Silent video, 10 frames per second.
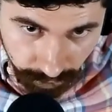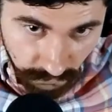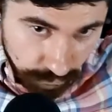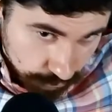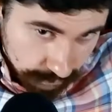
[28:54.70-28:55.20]

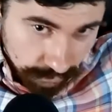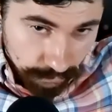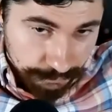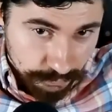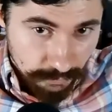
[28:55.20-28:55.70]
with,
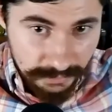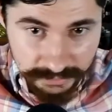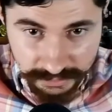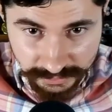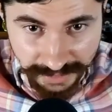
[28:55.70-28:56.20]
sorry, I
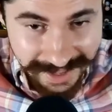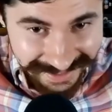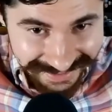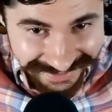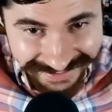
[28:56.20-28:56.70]
just
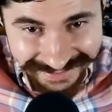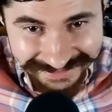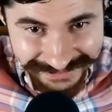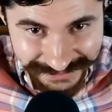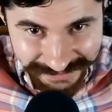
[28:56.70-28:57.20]

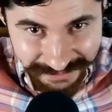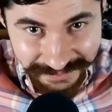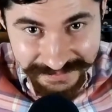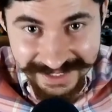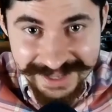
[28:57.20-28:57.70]

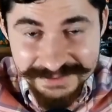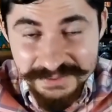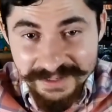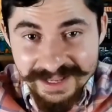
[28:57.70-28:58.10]
burped, sorry.